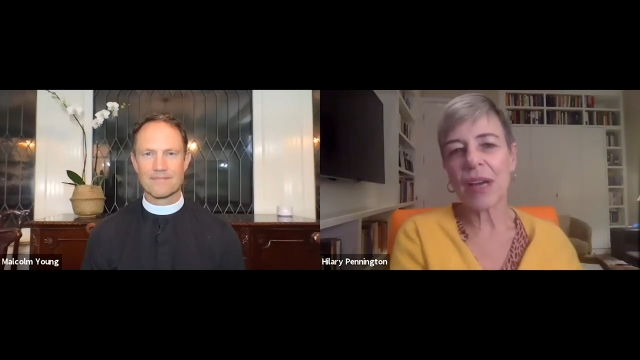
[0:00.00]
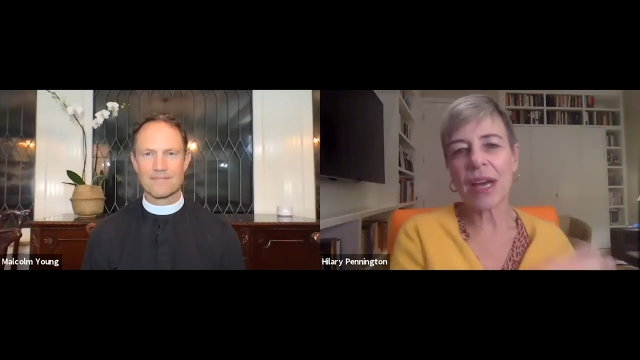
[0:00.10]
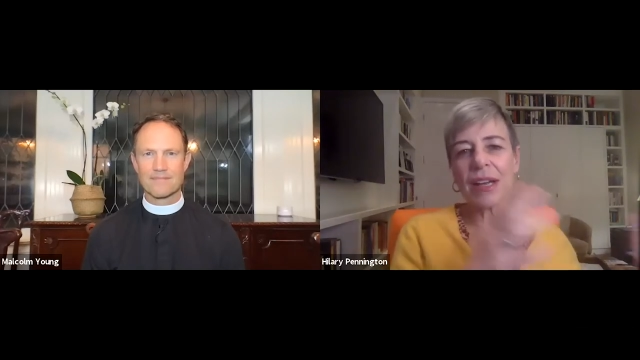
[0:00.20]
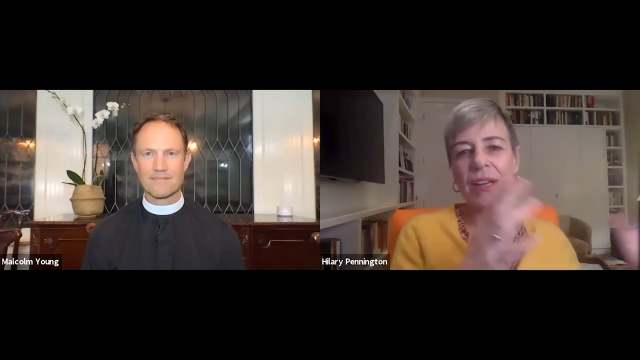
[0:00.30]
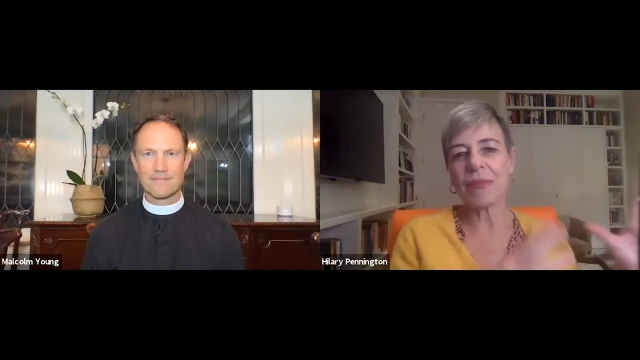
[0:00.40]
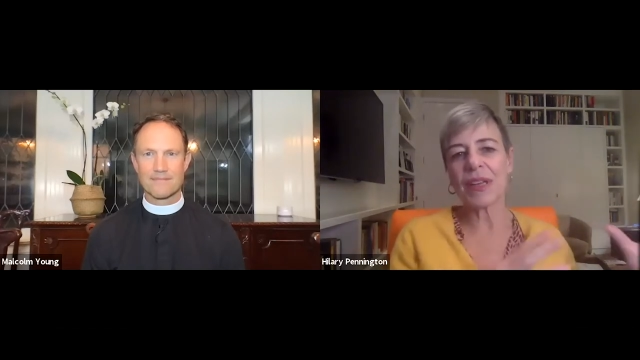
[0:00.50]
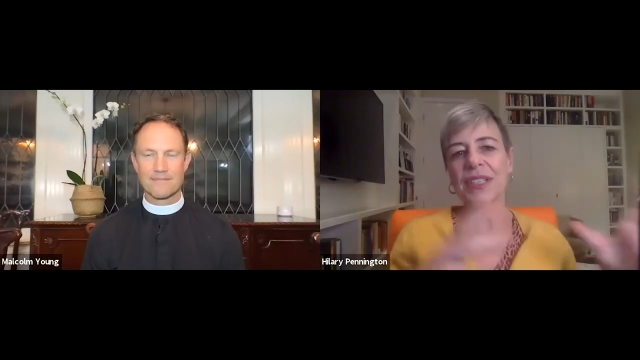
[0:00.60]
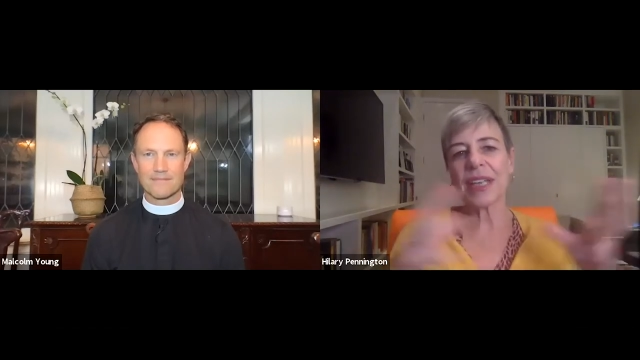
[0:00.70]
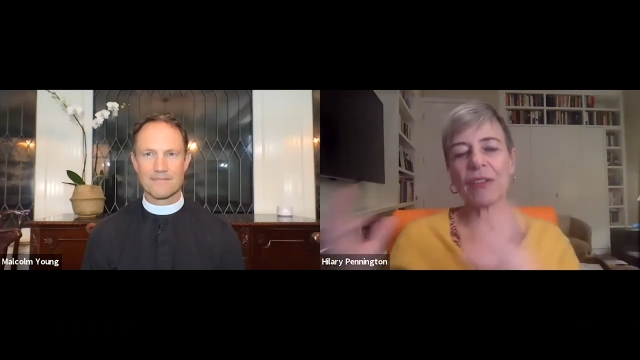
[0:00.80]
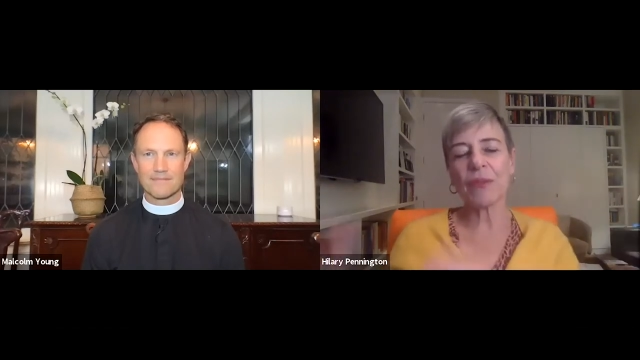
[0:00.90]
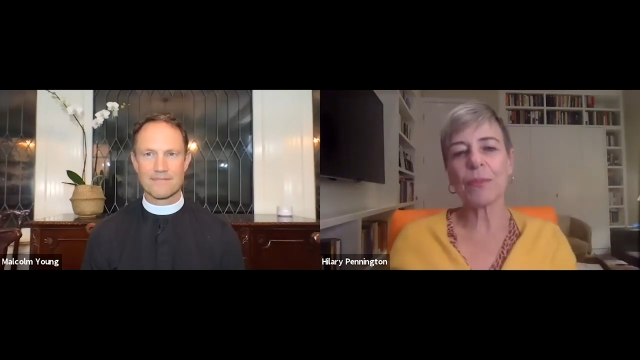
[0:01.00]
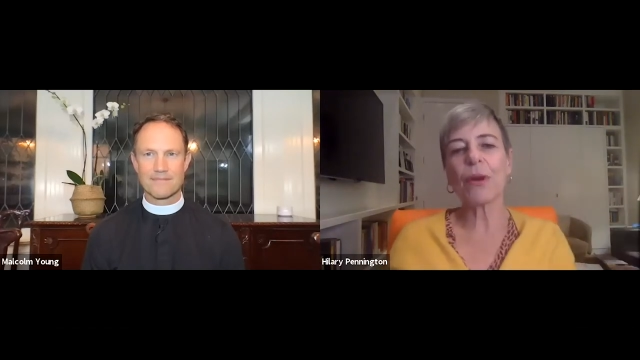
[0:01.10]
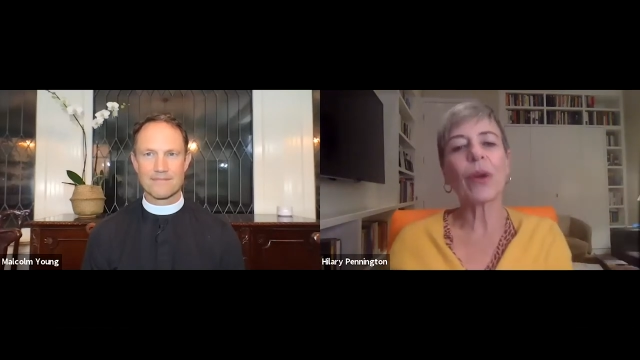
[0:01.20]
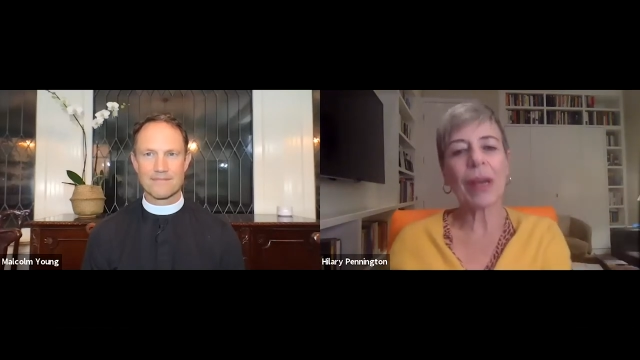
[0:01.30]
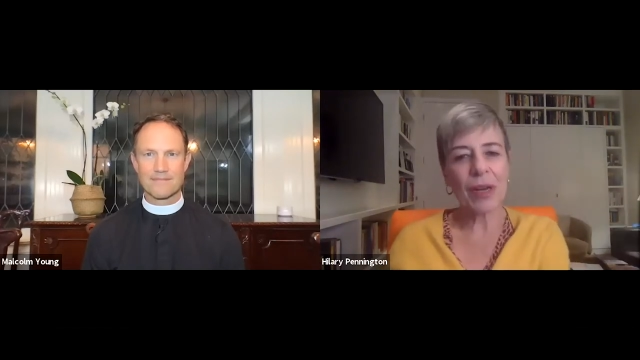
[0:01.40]
Speaker 1: uh, a set of
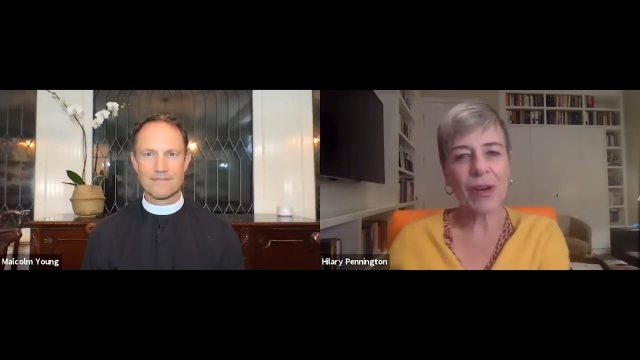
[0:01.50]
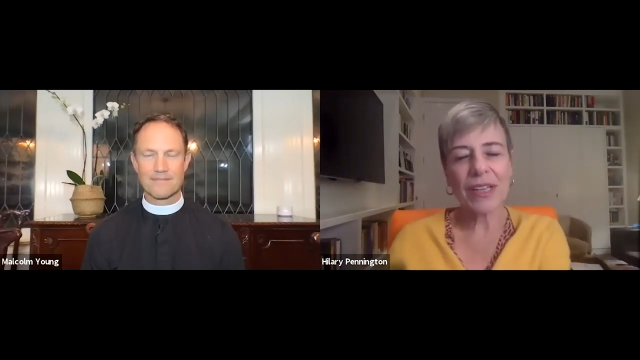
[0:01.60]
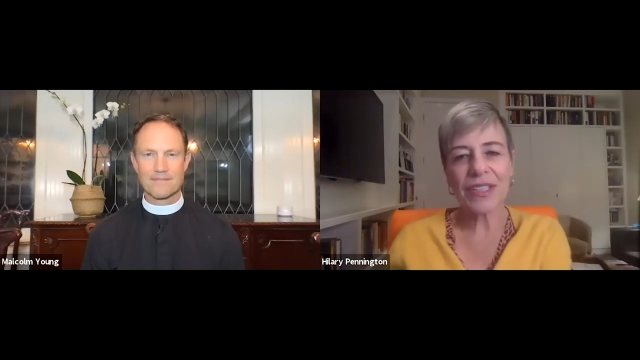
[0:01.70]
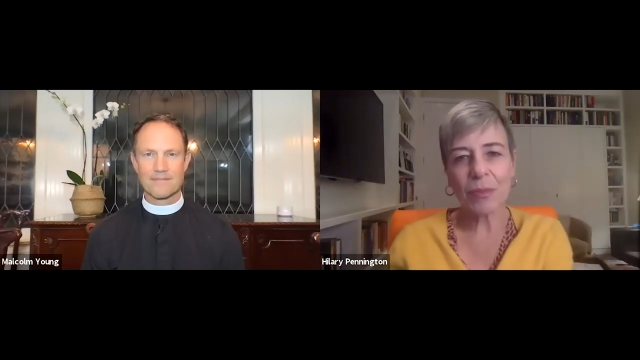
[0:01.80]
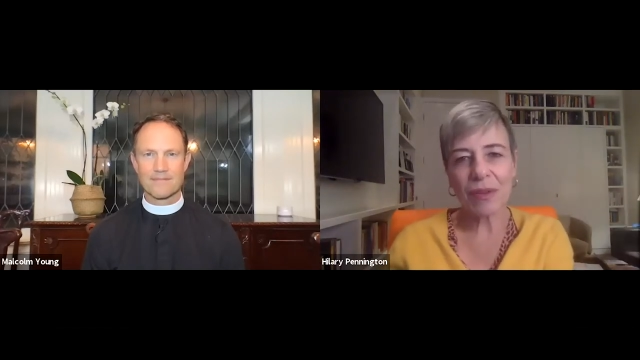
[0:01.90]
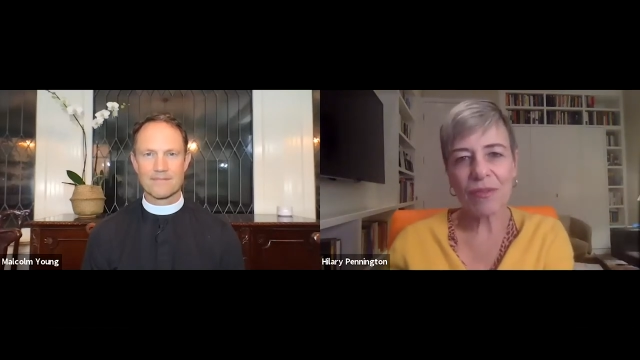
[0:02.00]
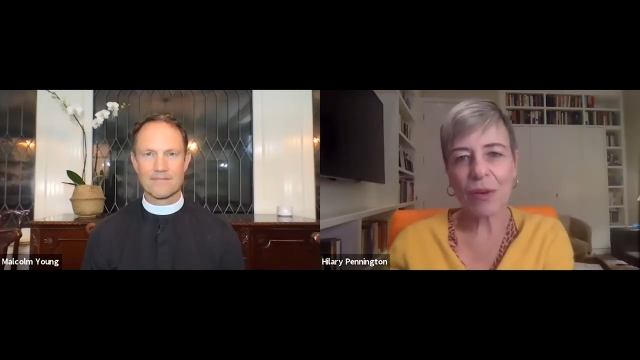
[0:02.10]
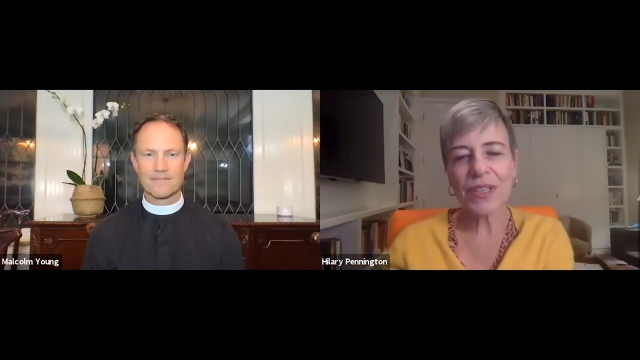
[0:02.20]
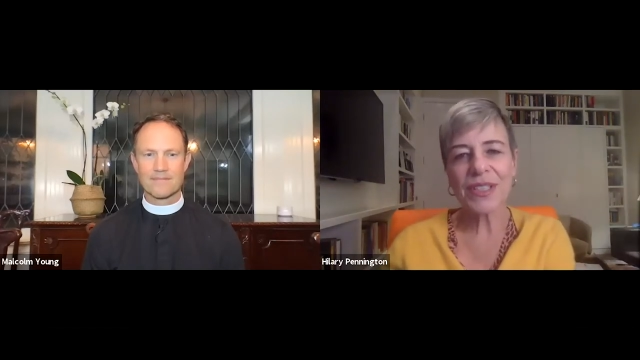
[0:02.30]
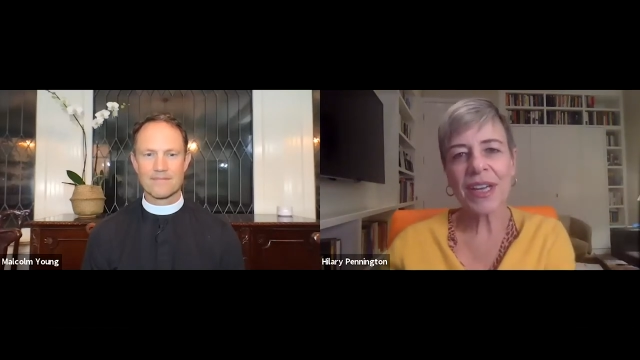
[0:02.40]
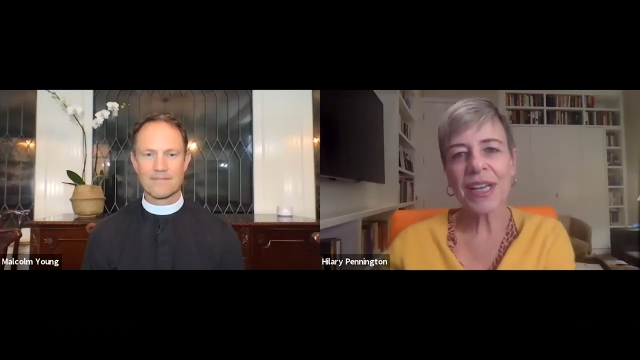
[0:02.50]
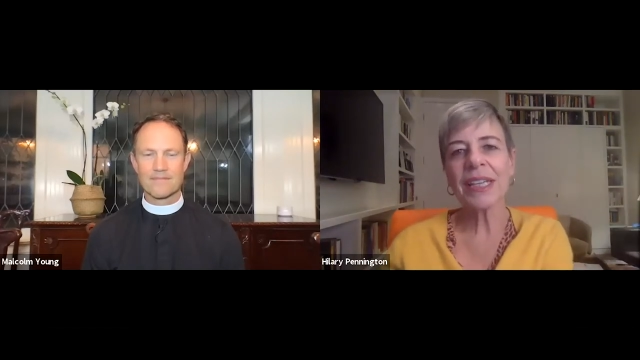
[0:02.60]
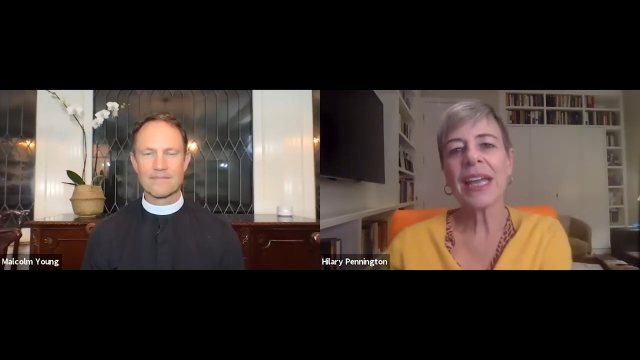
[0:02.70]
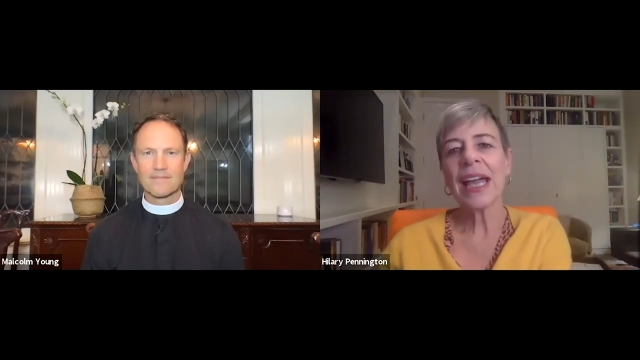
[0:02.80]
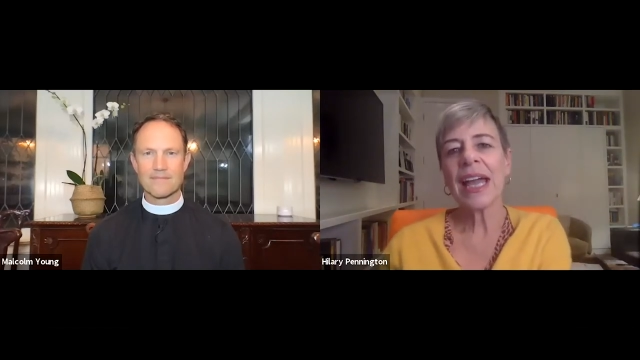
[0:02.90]
program areas that we focus on.